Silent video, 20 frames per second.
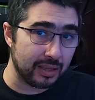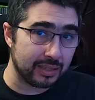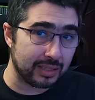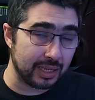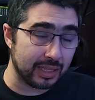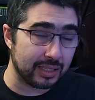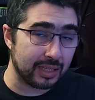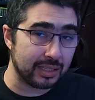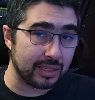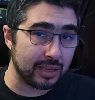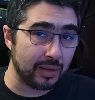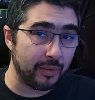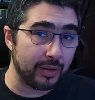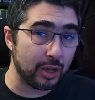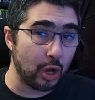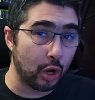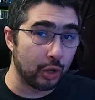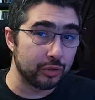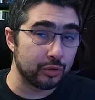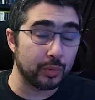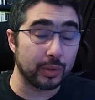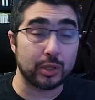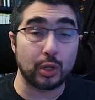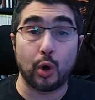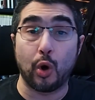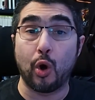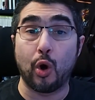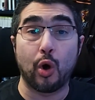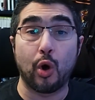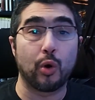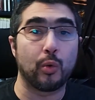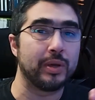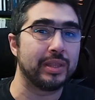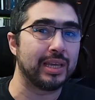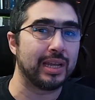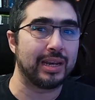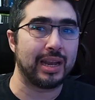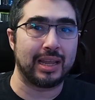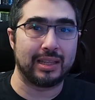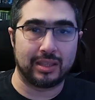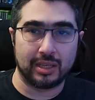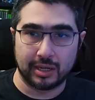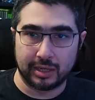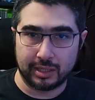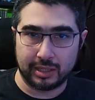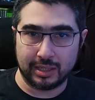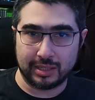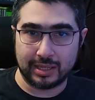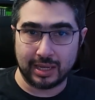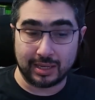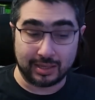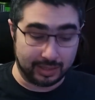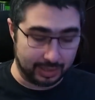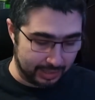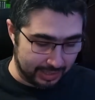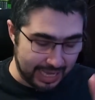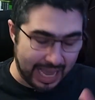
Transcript: 6700 or with an 3060.